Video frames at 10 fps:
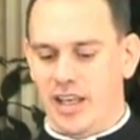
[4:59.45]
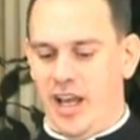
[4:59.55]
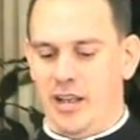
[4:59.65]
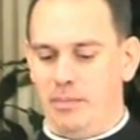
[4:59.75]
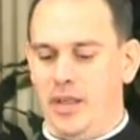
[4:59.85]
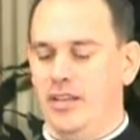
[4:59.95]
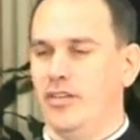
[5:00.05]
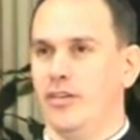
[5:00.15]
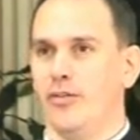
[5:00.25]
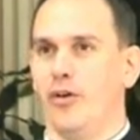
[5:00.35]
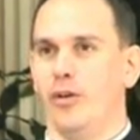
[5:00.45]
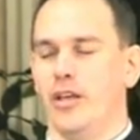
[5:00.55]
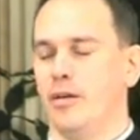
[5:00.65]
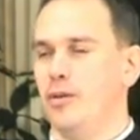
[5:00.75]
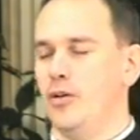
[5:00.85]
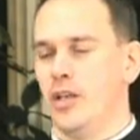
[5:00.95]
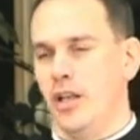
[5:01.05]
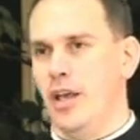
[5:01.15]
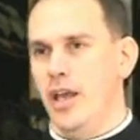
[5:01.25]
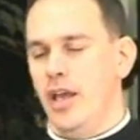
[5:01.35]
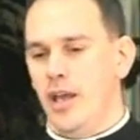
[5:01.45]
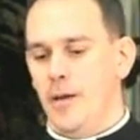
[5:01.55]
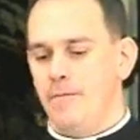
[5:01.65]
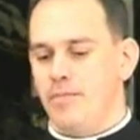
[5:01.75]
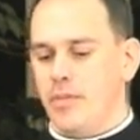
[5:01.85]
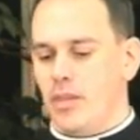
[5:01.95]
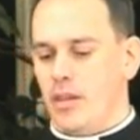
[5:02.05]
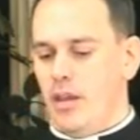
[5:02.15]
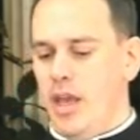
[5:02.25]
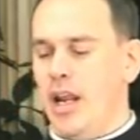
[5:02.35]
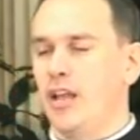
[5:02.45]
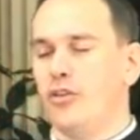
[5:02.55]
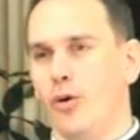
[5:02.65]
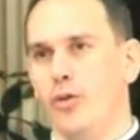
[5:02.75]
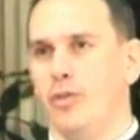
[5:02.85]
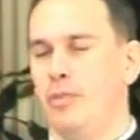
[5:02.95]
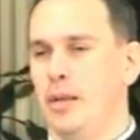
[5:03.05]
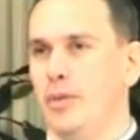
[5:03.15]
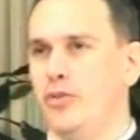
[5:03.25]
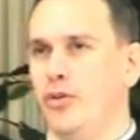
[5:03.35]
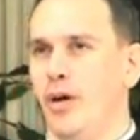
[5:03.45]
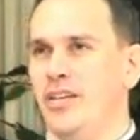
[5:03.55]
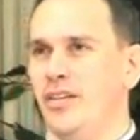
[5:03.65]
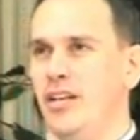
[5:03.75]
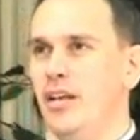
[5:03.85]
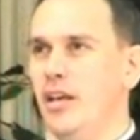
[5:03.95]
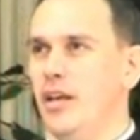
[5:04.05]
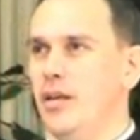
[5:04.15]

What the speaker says: tiny pieces of Holy Communion. And I told the people too, I said,